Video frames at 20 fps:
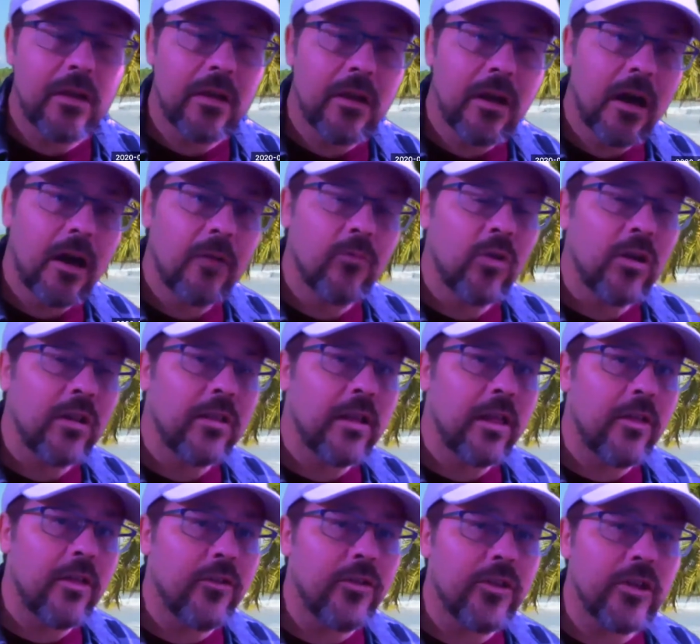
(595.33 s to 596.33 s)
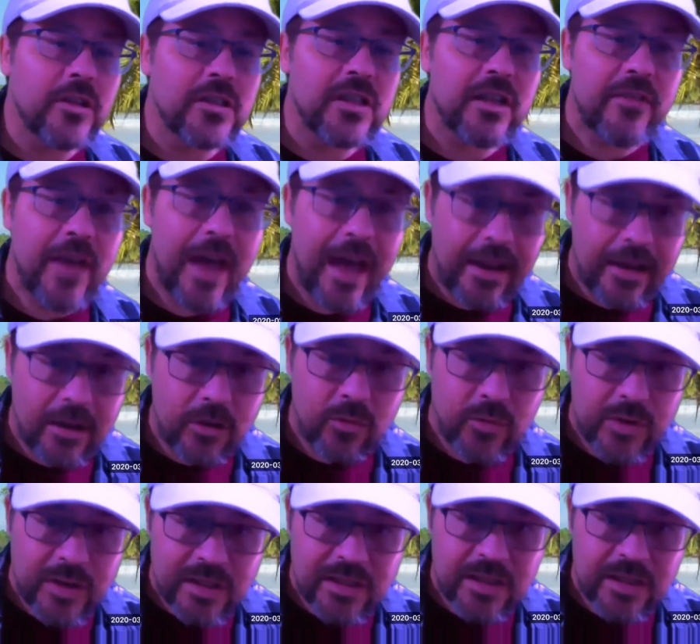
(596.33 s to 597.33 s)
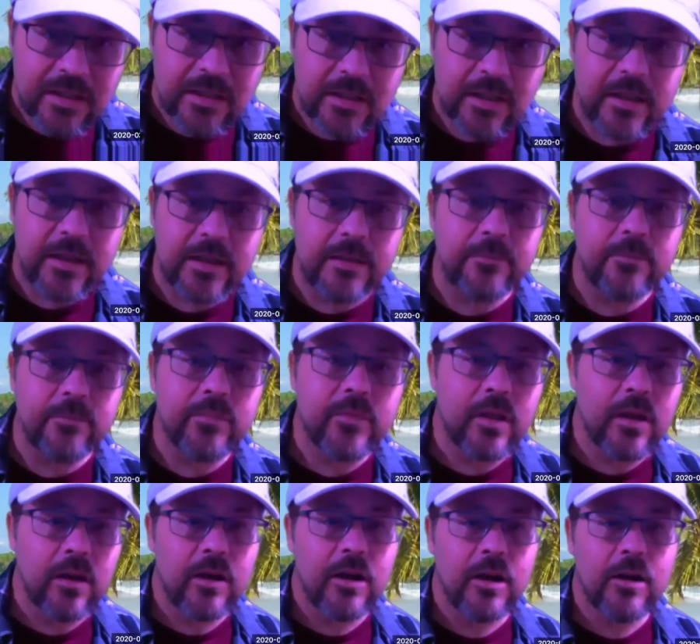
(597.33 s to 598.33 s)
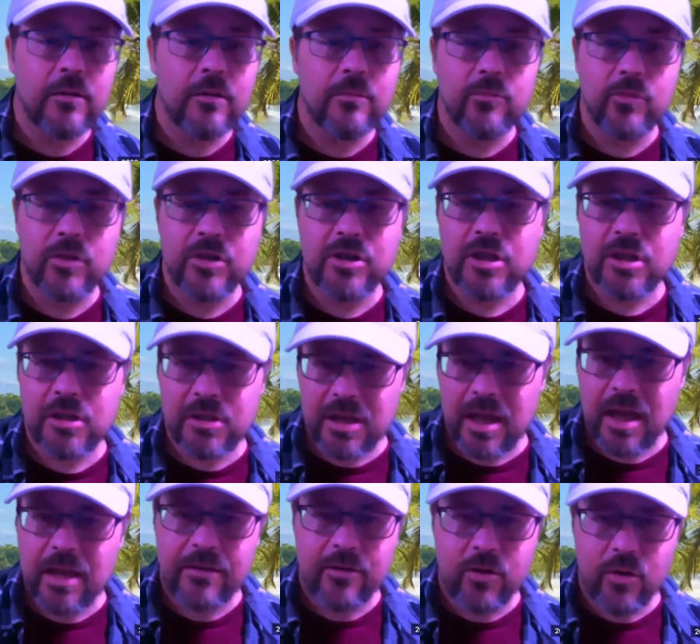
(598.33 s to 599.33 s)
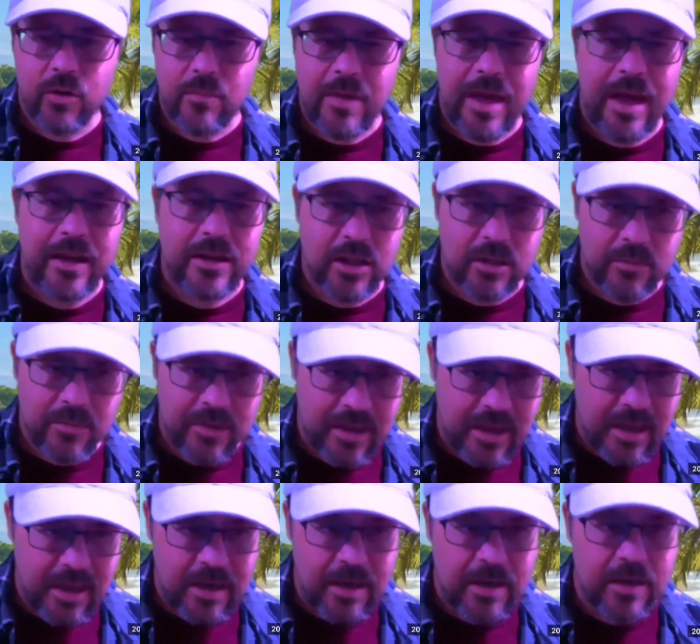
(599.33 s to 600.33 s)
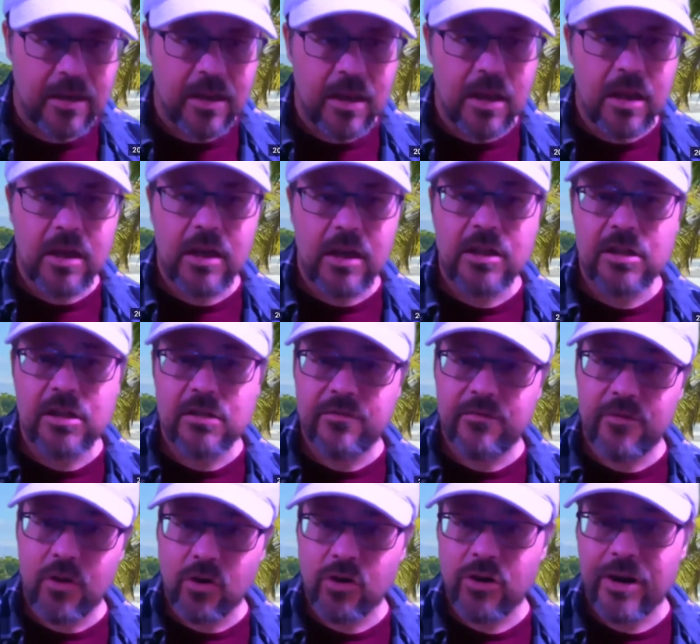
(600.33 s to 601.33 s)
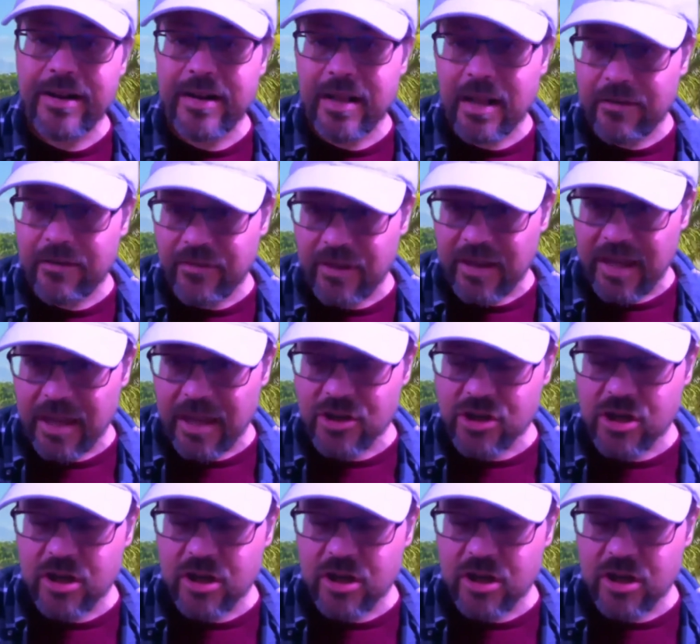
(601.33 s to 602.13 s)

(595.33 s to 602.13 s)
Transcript: One of the other things they've added recently, which is kind of going back to the beginning, is voter identification